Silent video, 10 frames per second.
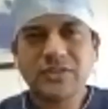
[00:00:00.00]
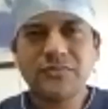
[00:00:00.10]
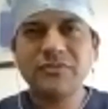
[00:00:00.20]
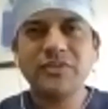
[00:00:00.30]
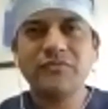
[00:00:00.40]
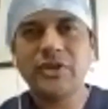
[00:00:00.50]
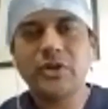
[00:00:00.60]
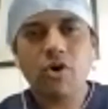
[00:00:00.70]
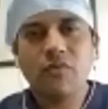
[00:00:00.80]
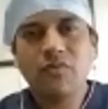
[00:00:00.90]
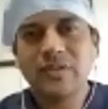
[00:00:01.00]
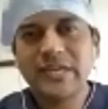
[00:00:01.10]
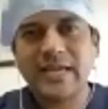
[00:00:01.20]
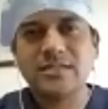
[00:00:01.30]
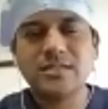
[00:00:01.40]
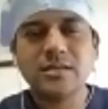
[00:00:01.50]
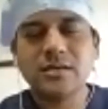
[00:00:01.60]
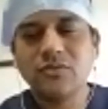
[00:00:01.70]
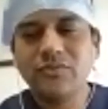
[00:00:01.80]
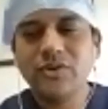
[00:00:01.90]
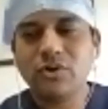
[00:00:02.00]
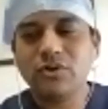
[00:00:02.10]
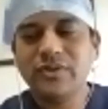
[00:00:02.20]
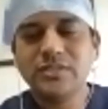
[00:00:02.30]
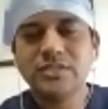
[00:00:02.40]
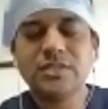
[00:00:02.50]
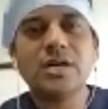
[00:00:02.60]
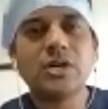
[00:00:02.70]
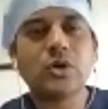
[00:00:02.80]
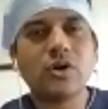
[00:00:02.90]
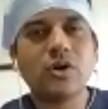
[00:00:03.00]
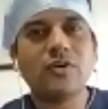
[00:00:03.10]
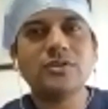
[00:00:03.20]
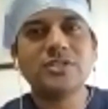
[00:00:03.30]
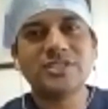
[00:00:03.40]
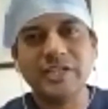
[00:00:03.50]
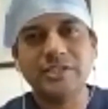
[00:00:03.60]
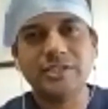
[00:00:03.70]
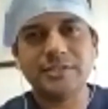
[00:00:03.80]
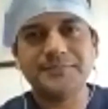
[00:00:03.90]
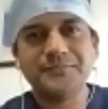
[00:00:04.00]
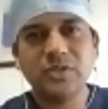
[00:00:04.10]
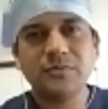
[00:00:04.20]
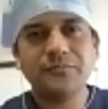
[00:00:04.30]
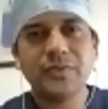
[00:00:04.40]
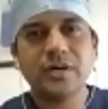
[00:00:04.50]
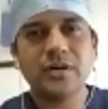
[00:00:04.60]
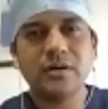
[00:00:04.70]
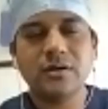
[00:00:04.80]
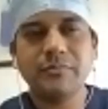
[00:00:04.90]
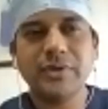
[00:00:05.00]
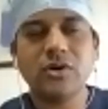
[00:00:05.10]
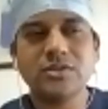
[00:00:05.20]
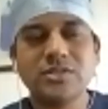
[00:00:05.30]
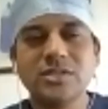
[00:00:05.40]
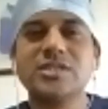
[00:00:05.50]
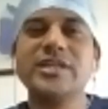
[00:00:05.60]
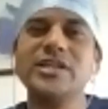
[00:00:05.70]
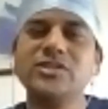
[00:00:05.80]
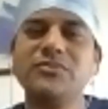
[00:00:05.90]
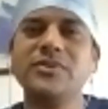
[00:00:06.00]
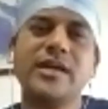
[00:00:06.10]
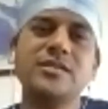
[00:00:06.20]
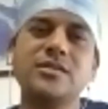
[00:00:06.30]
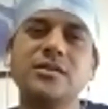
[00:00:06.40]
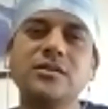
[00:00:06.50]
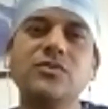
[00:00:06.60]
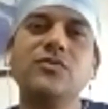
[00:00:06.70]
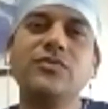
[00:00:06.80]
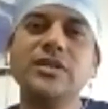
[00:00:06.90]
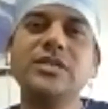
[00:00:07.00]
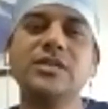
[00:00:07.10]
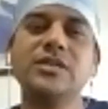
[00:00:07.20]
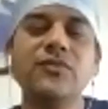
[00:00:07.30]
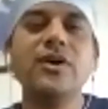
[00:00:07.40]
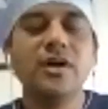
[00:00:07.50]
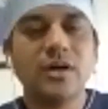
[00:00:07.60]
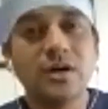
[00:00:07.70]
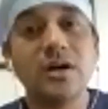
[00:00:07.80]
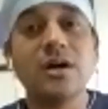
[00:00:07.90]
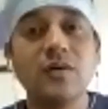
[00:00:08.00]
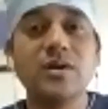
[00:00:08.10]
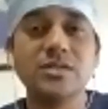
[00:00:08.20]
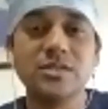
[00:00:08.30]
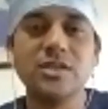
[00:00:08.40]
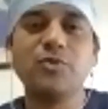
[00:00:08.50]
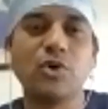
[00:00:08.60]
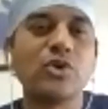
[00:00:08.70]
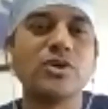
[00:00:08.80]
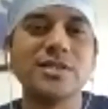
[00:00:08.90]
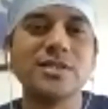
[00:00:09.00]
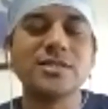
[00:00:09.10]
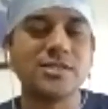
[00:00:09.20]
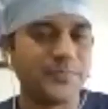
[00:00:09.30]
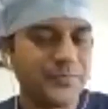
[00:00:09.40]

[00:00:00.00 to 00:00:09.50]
all, when we talk about cancer, we always talk about stage, because the stage of a cancer which governs the prognosis